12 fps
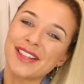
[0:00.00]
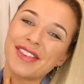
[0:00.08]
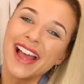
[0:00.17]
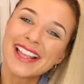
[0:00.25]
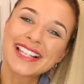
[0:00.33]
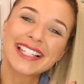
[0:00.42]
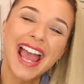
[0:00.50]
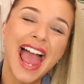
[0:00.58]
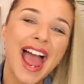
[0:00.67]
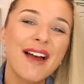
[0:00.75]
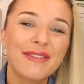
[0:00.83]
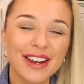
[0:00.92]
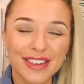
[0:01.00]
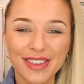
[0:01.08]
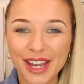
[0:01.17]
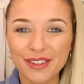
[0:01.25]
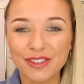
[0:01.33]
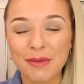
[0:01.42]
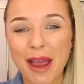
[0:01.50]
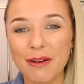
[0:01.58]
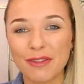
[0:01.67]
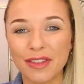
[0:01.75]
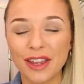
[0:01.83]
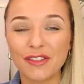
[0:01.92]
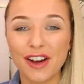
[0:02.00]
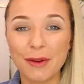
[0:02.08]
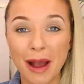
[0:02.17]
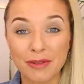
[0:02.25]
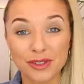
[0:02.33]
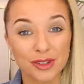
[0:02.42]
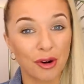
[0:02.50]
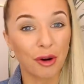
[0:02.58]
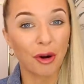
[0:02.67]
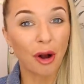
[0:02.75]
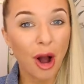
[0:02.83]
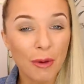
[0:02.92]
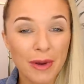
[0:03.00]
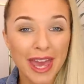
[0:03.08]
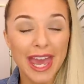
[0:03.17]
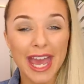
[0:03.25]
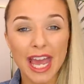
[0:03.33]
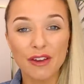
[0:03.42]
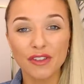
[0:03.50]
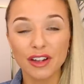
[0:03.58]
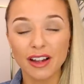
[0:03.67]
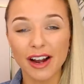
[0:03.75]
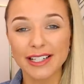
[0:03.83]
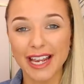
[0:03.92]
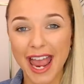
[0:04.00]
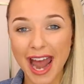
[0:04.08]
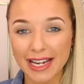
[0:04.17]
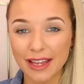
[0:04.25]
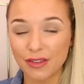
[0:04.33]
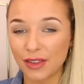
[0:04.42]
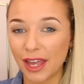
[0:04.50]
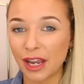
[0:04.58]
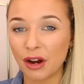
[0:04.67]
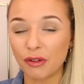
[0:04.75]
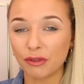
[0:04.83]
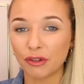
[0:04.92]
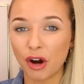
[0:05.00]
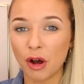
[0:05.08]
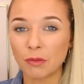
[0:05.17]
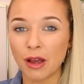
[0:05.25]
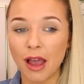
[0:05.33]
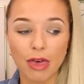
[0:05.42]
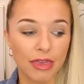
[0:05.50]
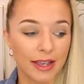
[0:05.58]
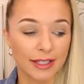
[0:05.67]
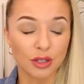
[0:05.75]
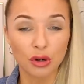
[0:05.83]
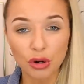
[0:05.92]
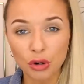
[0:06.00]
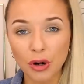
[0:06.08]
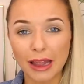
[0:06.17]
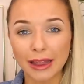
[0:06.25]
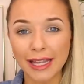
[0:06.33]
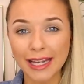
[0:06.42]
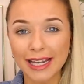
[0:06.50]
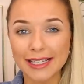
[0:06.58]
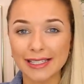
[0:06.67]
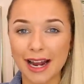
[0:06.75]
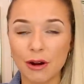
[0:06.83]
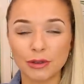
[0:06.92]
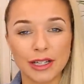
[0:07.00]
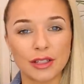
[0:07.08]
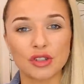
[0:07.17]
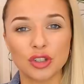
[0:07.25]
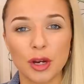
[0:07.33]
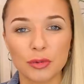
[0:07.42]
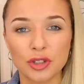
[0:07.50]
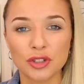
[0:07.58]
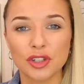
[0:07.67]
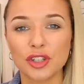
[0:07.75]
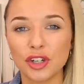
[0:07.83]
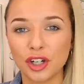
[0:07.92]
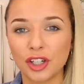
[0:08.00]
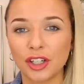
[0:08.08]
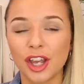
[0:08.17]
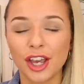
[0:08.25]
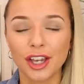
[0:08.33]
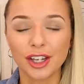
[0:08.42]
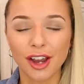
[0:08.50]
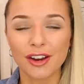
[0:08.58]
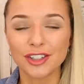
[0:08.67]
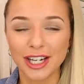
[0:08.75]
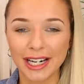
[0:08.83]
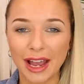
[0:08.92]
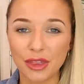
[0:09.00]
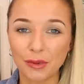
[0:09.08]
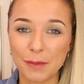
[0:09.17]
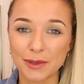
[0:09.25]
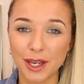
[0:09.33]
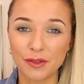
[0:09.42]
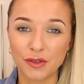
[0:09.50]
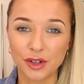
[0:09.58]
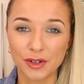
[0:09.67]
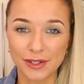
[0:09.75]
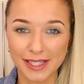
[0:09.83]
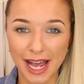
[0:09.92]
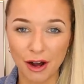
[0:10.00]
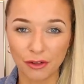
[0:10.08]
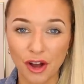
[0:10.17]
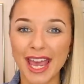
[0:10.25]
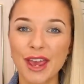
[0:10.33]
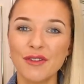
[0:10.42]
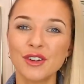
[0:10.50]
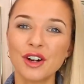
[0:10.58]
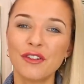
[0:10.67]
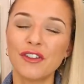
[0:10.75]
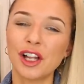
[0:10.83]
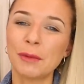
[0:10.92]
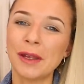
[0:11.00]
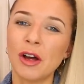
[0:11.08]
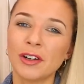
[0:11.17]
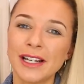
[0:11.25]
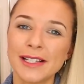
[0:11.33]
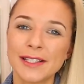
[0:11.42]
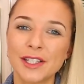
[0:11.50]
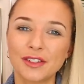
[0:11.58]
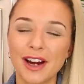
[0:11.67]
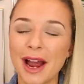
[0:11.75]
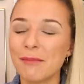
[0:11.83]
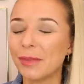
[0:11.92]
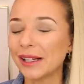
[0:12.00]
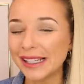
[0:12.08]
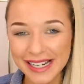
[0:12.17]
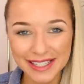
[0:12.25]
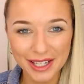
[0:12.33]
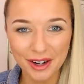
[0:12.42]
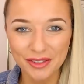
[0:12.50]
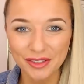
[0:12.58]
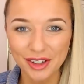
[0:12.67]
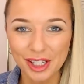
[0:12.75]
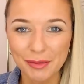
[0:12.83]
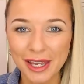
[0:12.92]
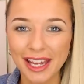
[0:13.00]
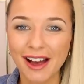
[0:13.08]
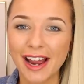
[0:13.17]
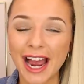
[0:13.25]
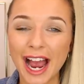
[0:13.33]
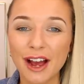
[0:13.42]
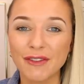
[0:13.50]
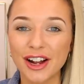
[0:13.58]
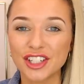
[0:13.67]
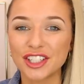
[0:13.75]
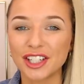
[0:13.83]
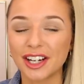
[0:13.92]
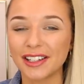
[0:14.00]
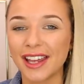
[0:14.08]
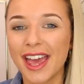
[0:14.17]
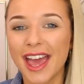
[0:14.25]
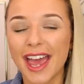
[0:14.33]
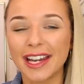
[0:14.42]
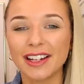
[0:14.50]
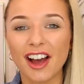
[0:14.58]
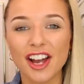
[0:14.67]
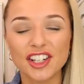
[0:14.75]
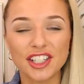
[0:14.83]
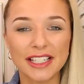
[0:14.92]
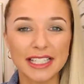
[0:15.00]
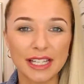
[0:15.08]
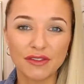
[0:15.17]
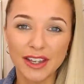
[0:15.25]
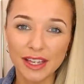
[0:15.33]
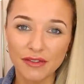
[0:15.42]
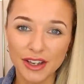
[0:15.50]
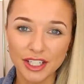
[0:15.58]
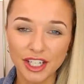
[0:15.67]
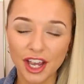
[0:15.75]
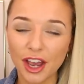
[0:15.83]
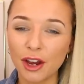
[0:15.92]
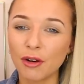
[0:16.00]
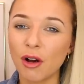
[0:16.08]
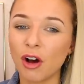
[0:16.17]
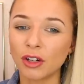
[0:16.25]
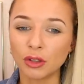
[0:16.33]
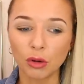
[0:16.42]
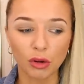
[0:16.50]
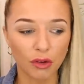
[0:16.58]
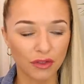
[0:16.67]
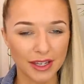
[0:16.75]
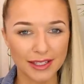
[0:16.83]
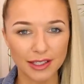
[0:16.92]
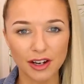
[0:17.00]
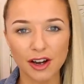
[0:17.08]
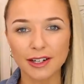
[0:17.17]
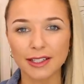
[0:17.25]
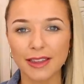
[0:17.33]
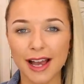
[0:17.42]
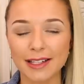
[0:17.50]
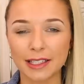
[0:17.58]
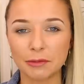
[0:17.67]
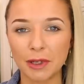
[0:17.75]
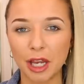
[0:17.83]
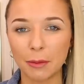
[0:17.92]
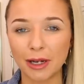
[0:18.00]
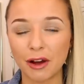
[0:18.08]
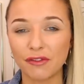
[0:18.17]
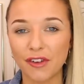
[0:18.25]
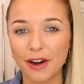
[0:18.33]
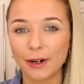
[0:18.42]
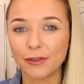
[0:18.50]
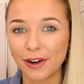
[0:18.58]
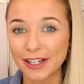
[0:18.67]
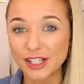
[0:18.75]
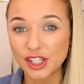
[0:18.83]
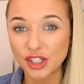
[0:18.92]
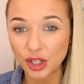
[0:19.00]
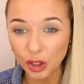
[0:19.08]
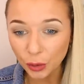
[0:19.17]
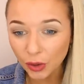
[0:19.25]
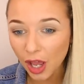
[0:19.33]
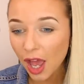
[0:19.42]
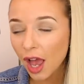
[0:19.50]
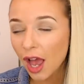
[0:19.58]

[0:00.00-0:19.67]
So that is everything from everything5pounds.com. If you liked anything from this haul, link is down in the description so you can go and check out the website for yourself. If you're not following me on Instagram, please go and follow me. I have actually done an IGTV video on all of these looks. That's going to be coming out very, very soon.